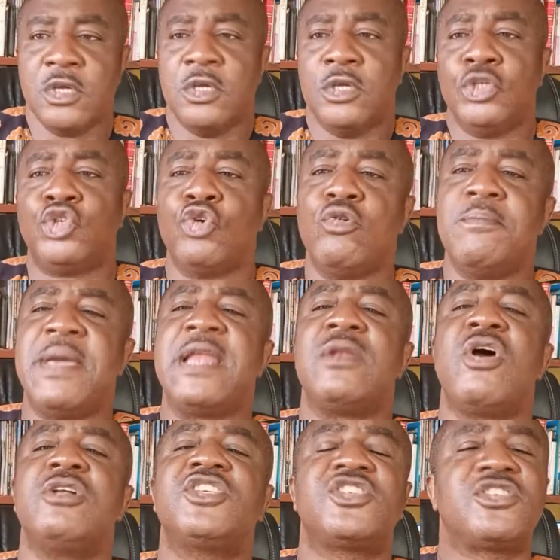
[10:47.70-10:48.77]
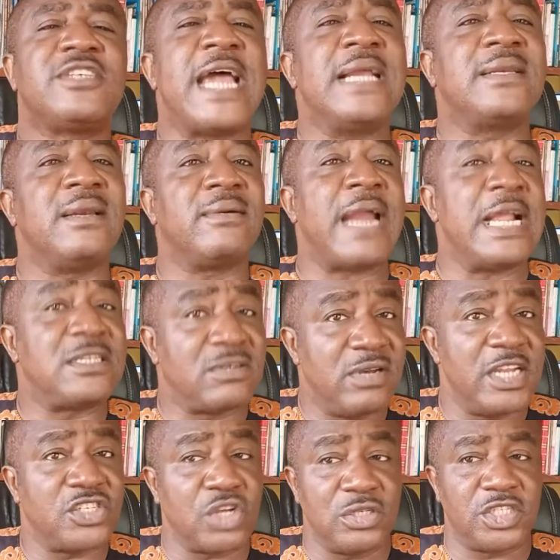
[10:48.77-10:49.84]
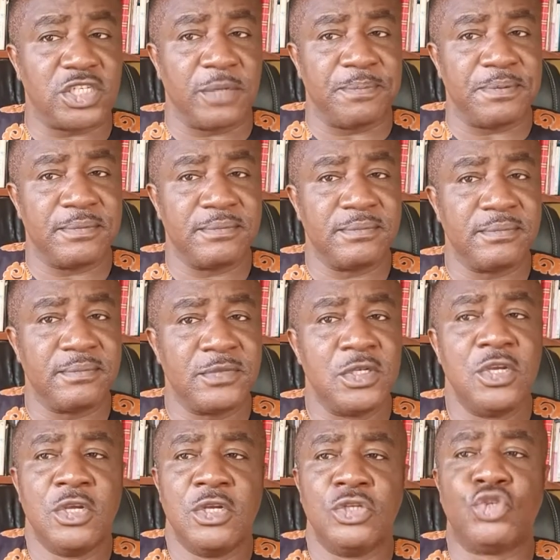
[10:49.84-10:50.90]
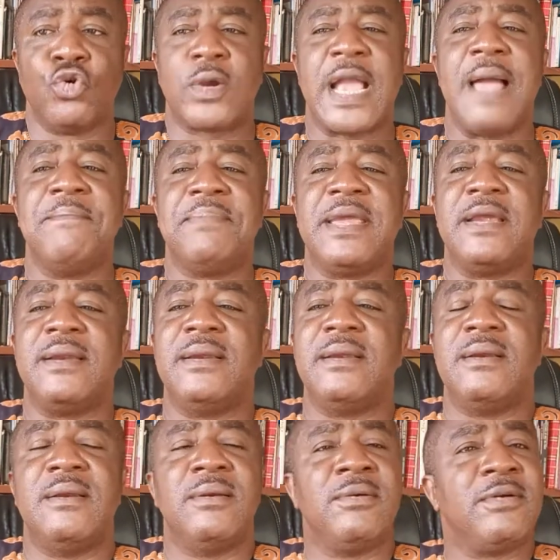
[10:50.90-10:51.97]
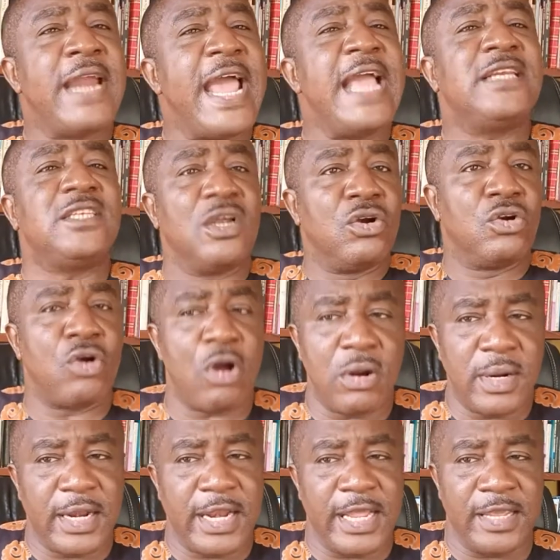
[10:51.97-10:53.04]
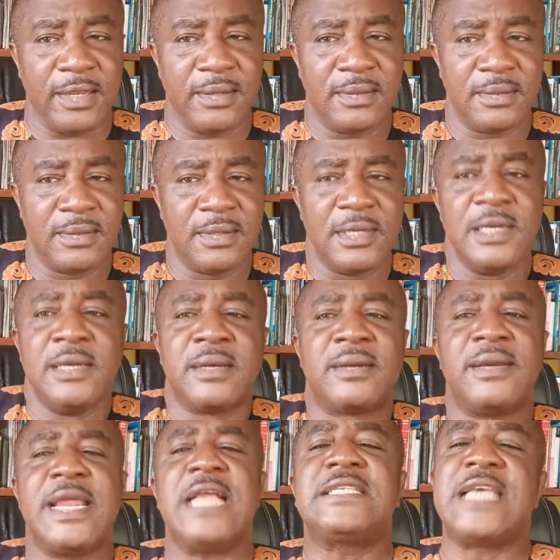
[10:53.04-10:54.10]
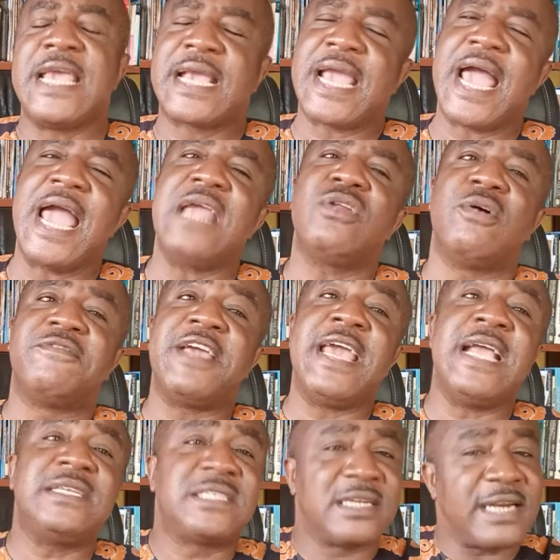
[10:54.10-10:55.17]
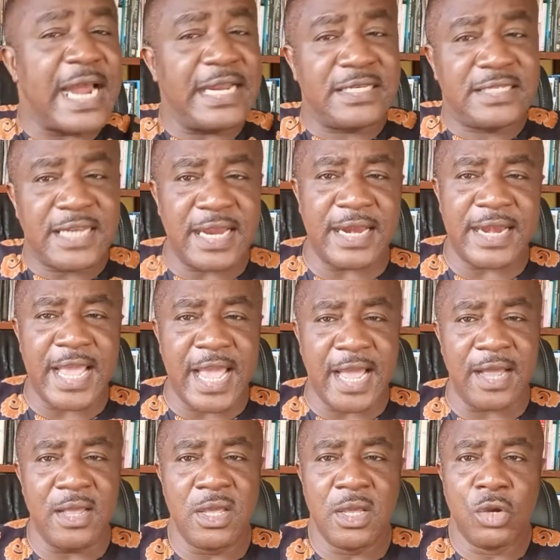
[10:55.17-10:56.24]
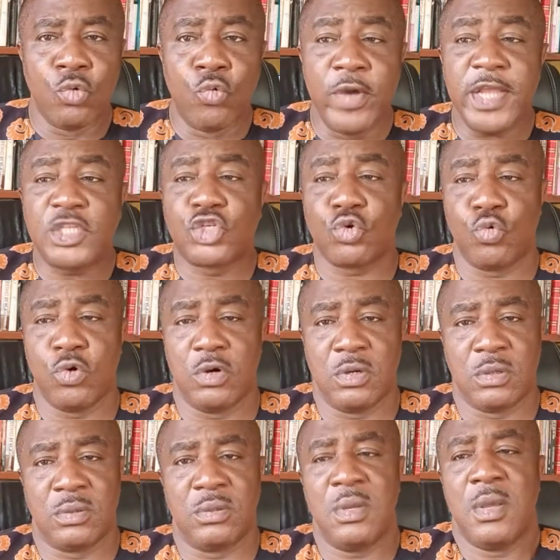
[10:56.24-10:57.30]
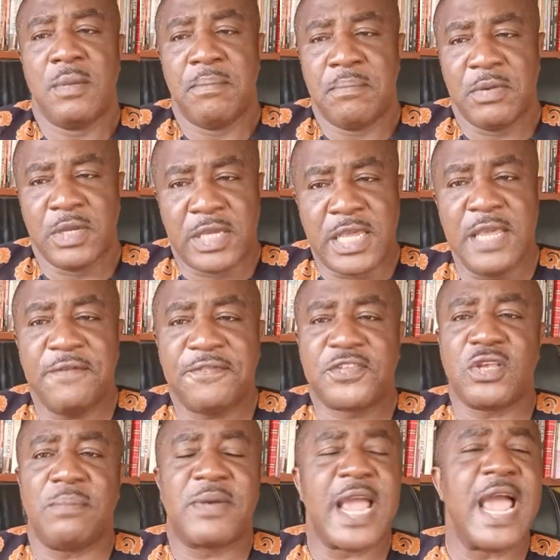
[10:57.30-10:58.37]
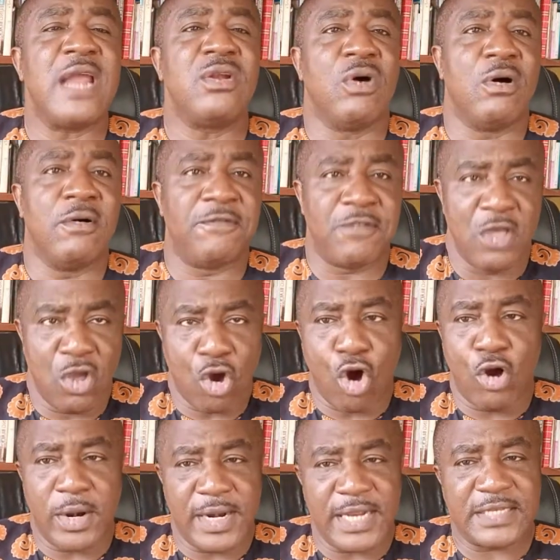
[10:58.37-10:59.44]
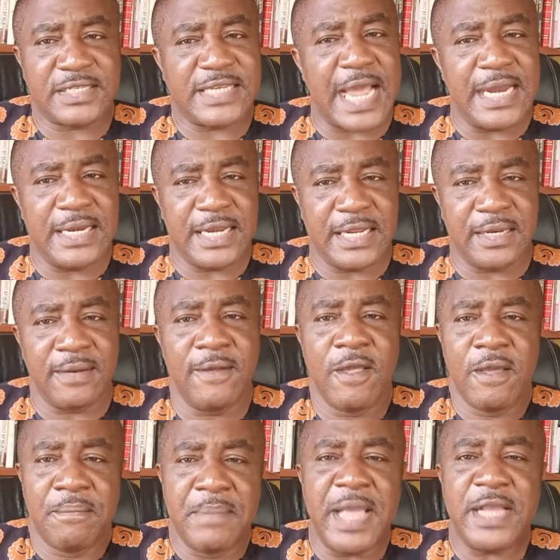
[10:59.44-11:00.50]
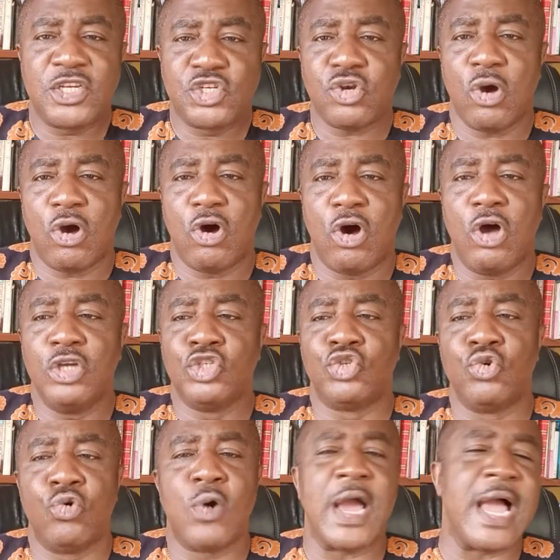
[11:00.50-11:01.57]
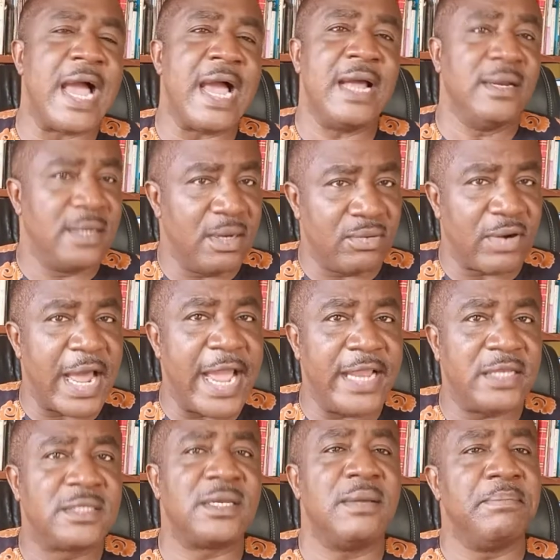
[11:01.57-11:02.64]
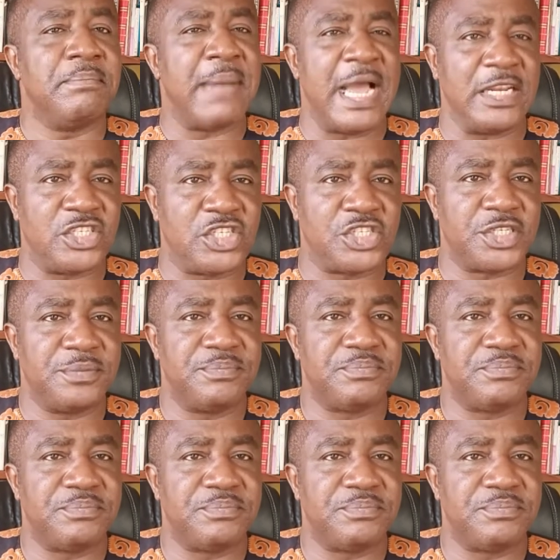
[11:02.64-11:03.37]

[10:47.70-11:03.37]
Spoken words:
You may not strike the right relationship. You can be read wrongly. Create a kind of age criteria which will give some kind of understanding. Make sure you are the right match.